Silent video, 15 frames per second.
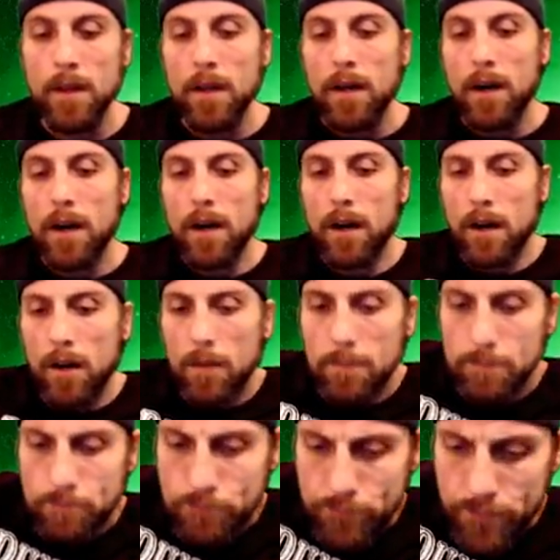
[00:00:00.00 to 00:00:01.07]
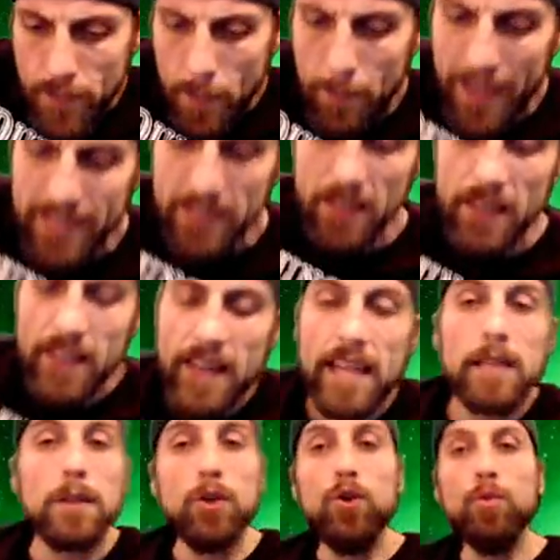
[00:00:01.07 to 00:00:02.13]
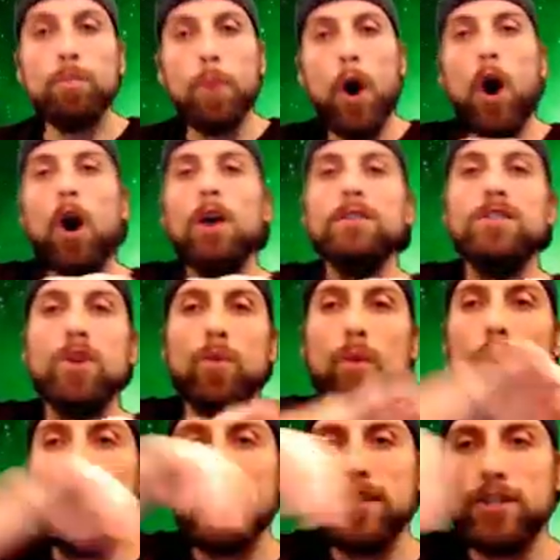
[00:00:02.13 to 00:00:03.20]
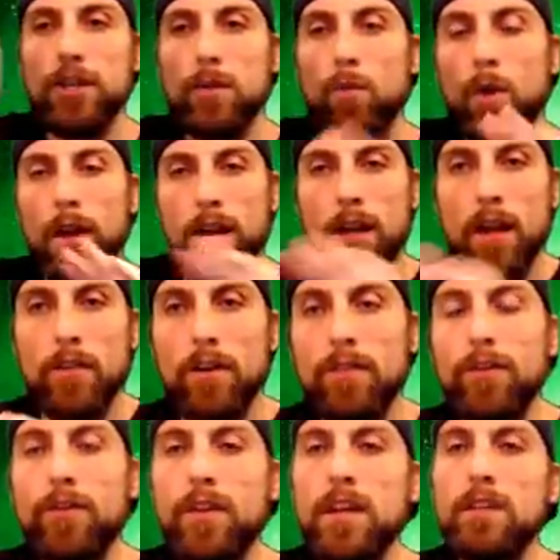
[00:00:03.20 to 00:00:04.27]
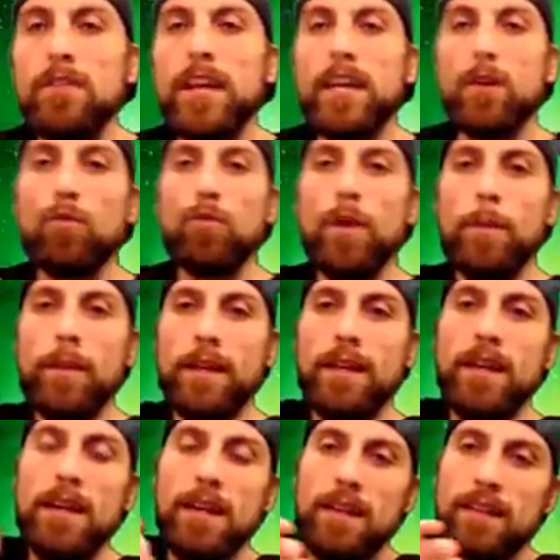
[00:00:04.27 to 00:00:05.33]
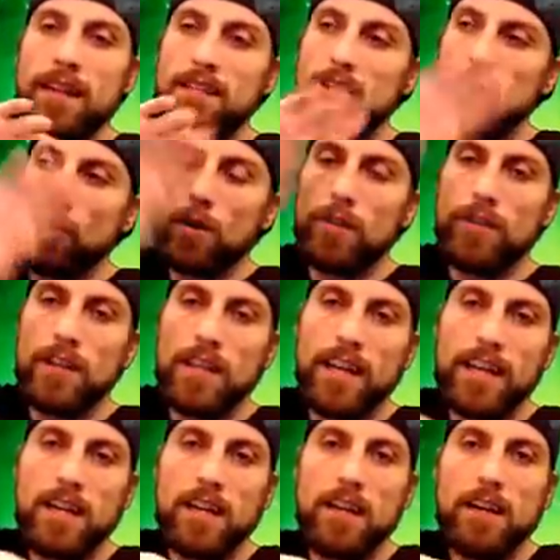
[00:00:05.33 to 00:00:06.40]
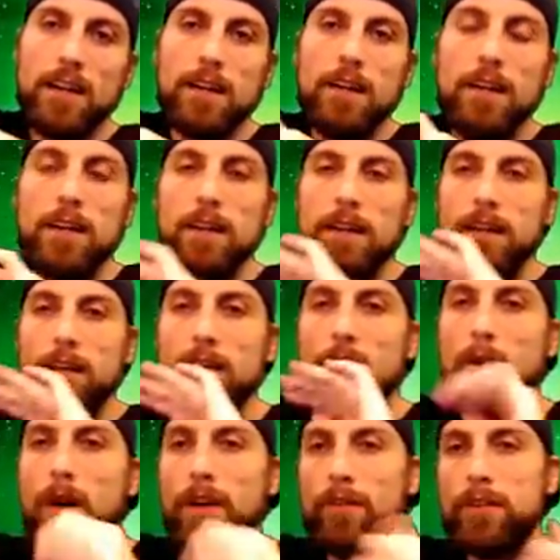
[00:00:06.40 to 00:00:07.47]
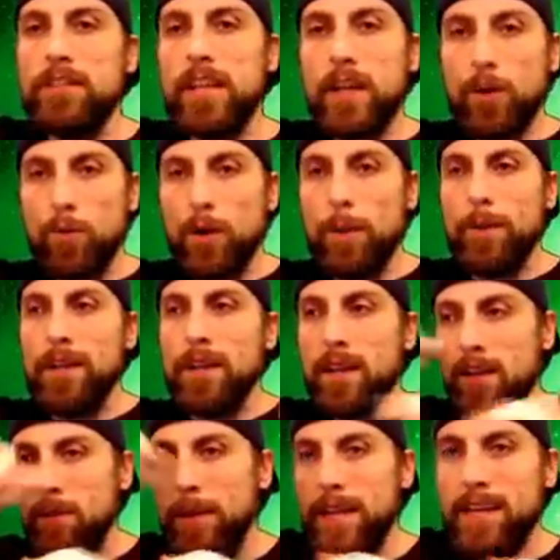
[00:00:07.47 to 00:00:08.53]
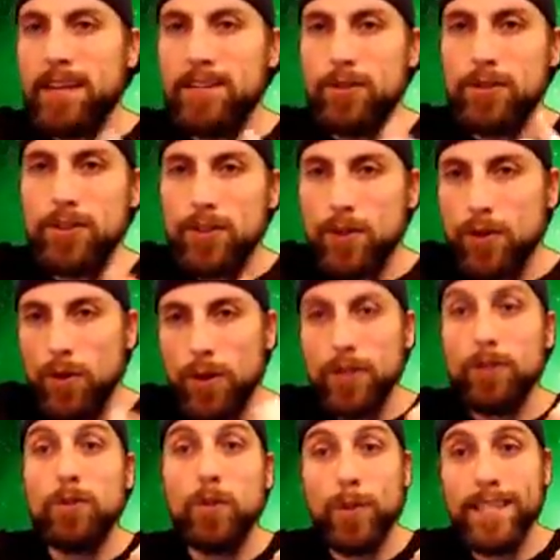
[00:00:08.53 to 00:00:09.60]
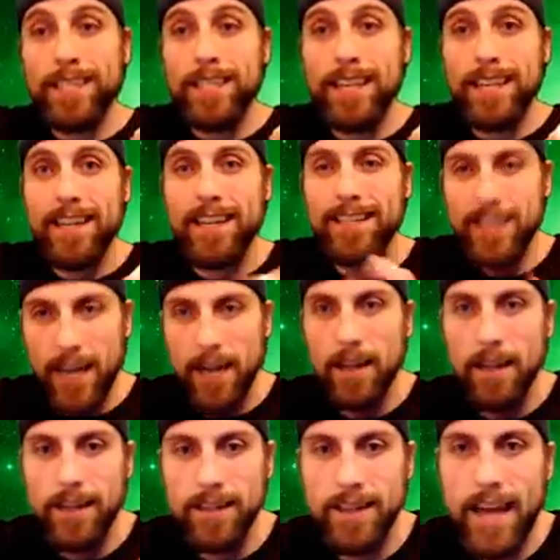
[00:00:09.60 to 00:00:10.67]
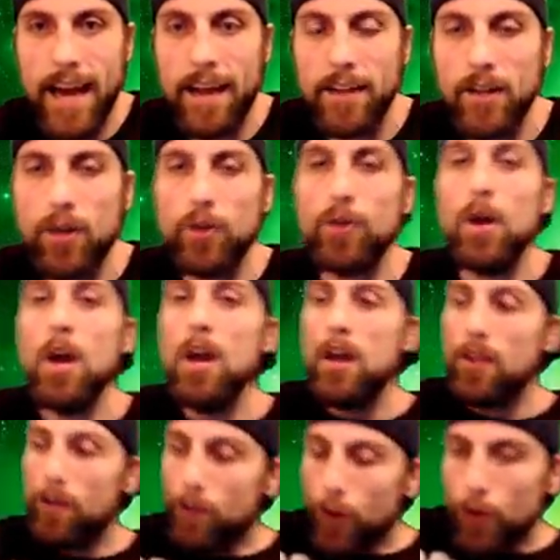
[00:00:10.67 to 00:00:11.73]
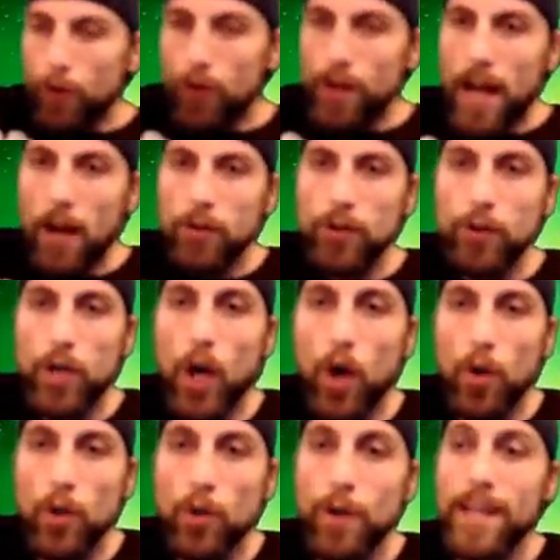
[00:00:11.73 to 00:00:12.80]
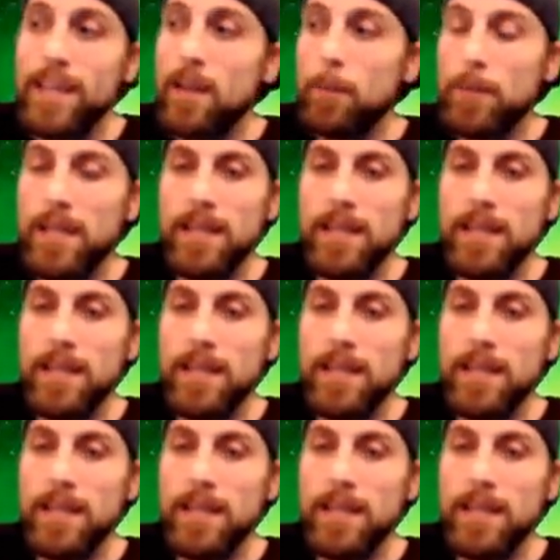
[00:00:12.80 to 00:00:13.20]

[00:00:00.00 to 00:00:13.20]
Um, basically they loop onto one each one another. If you think of like a ribbon that's sort of in like a, you know, if you take a ribbon and you make it into a circle and you twist it, it's kind of like that. You know, you, the further down you go, you end up